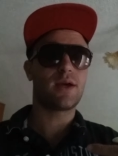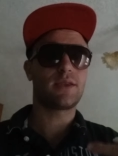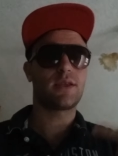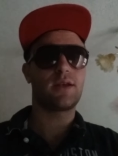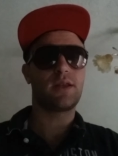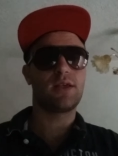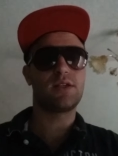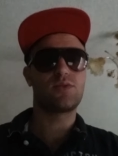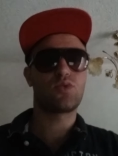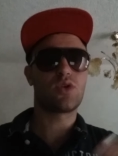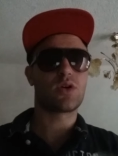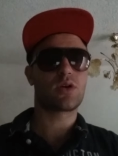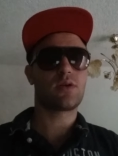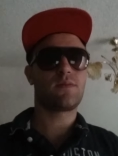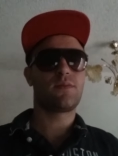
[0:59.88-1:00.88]
right and he's
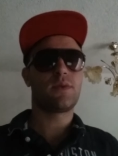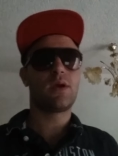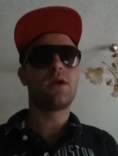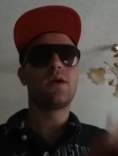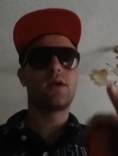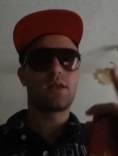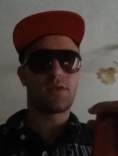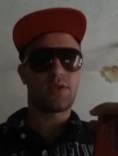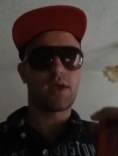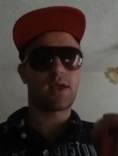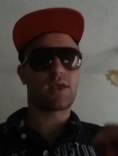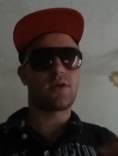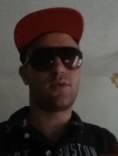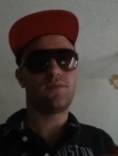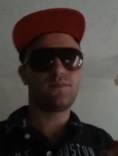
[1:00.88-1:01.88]
wrong.
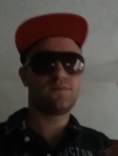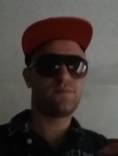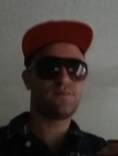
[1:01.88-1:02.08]
Thank you.